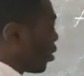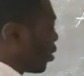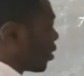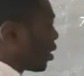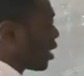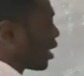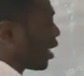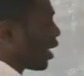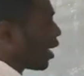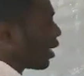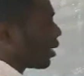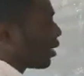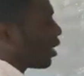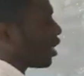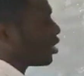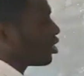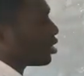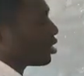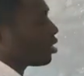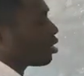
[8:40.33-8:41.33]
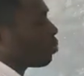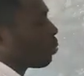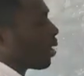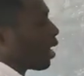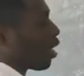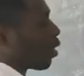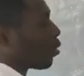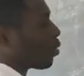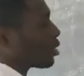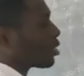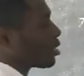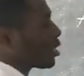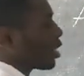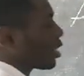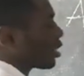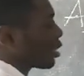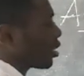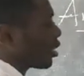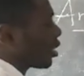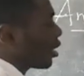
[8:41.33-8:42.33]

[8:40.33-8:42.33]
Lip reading: Okay, and h is the Planck constant,